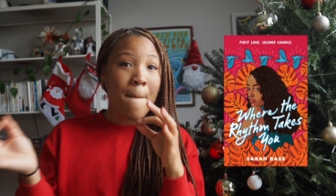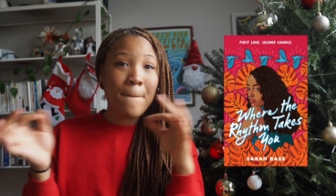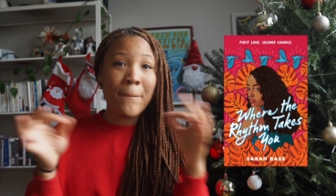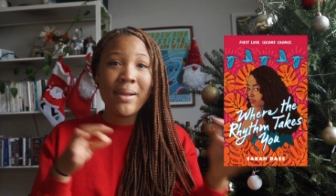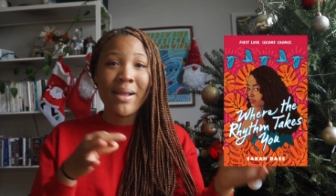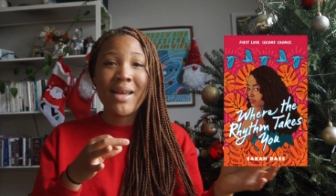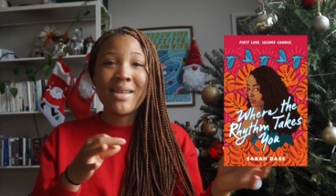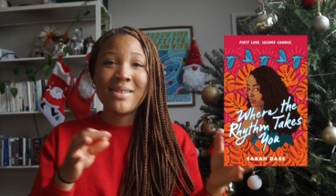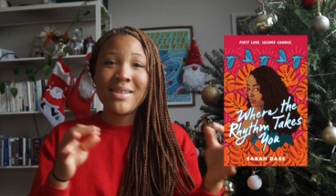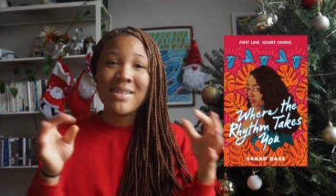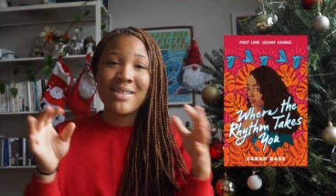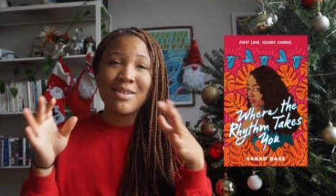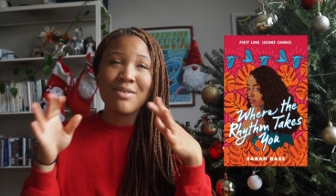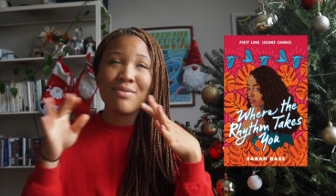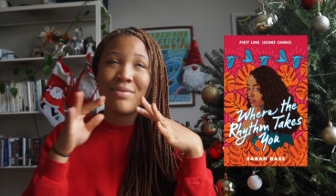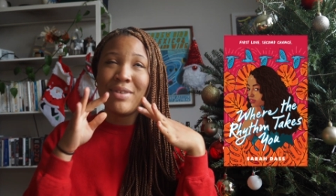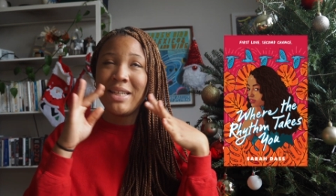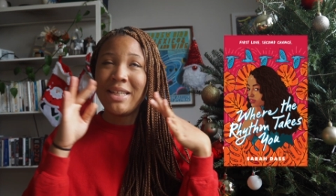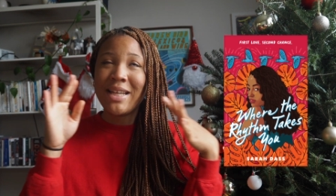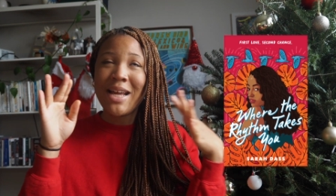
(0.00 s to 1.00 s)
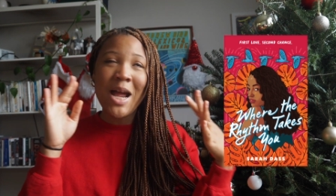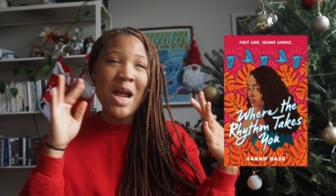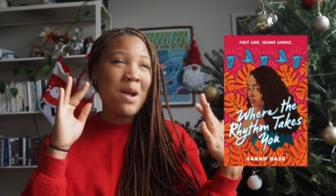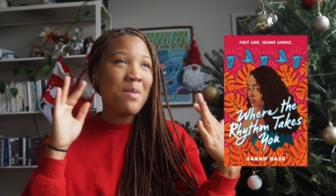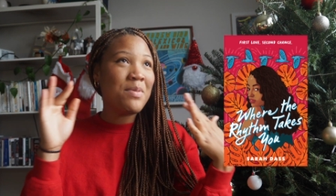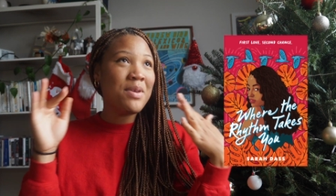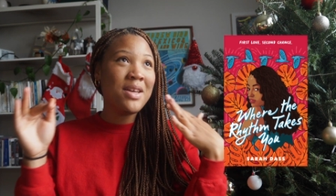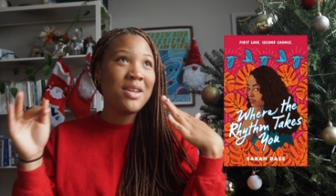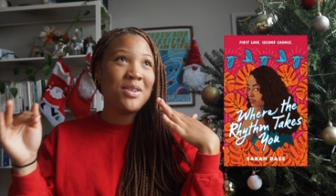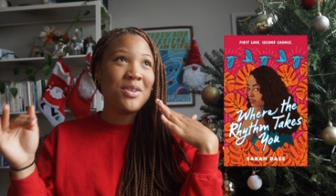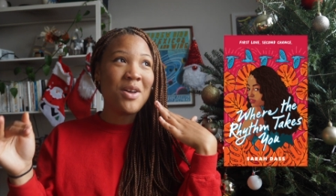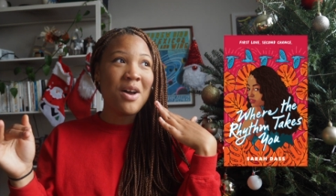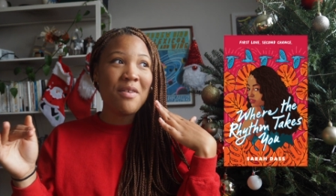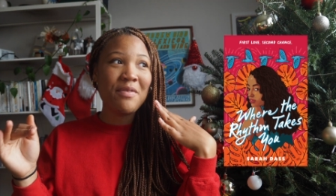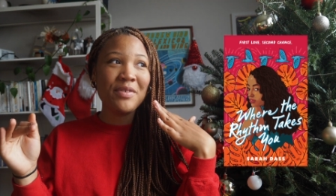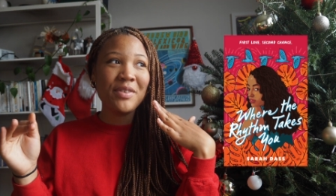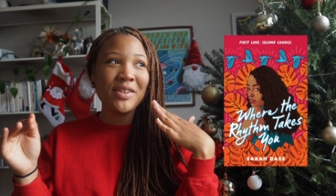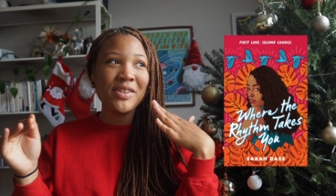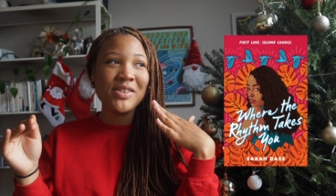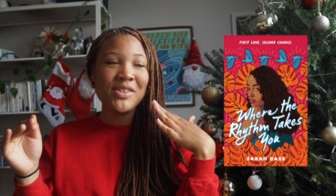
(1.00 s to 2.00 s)
Plus, it's a wee Caribbean
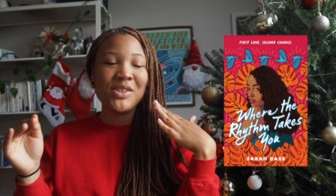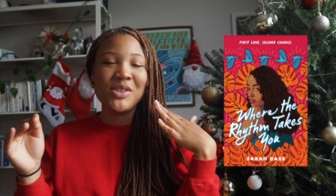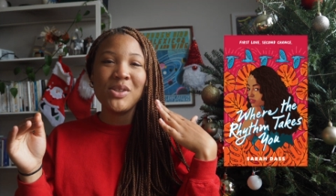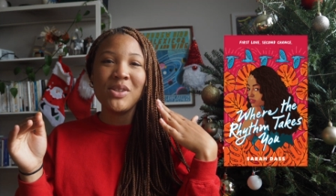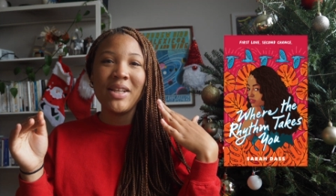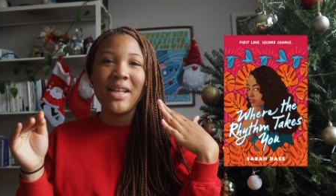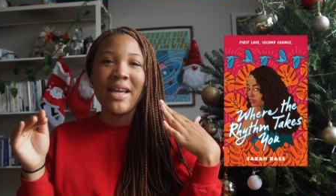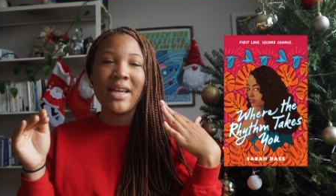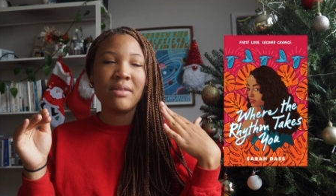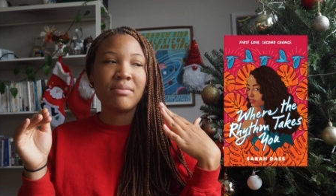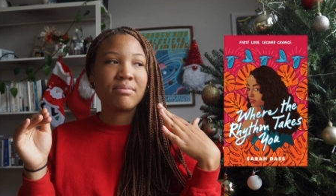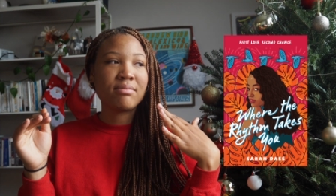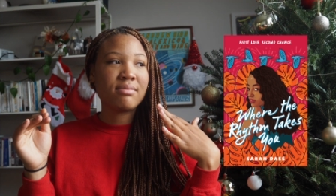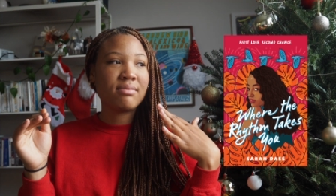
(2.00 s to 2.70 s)
novel, so like,